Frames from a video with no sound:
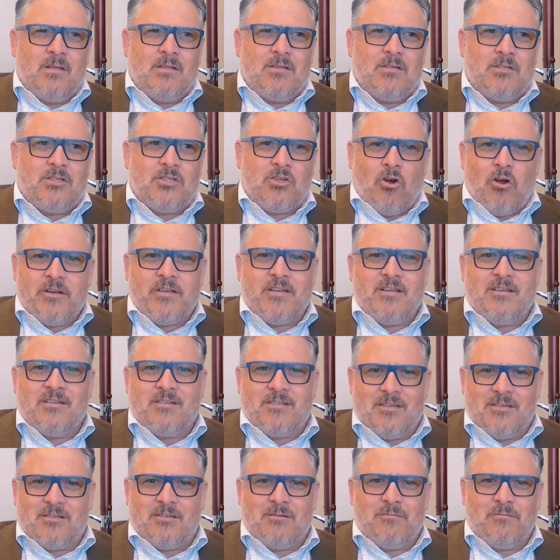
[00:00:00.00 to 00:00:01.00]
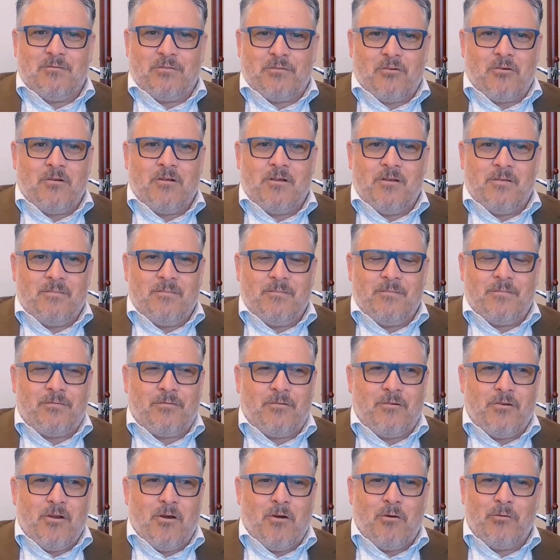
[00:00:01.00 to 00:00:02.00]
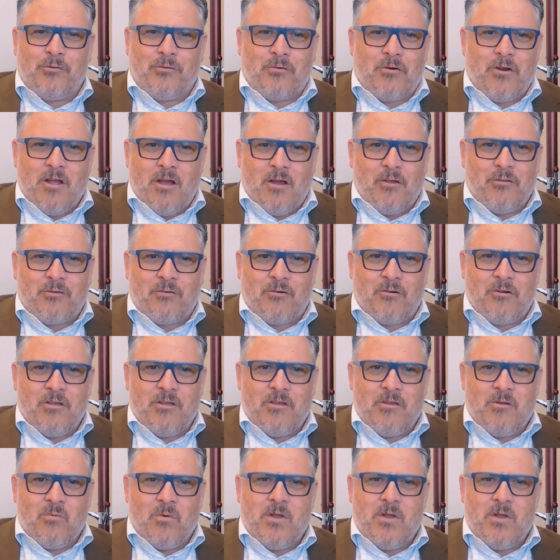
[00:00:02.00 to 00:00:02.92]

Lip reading: sighting system for an old 303.